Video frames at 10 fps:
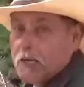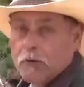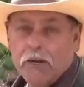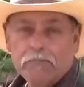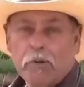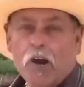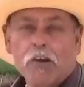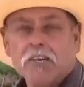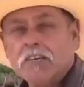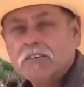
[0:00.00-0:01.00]
Great
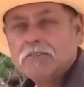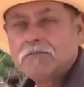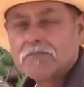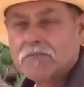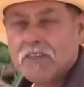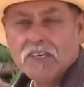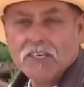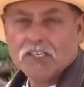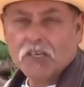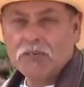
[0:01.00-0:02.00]
park.
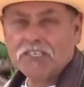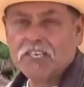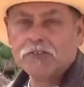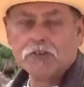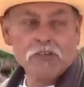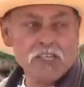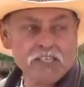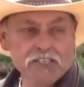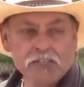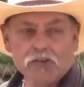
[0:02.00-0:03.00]
It's going to be a
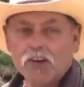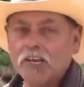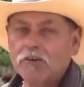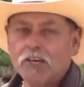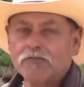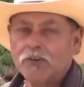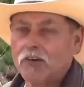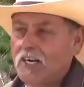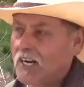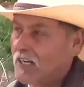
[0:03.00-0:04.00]
central, central area
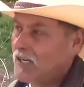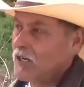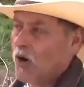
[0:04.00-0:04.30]
for uh,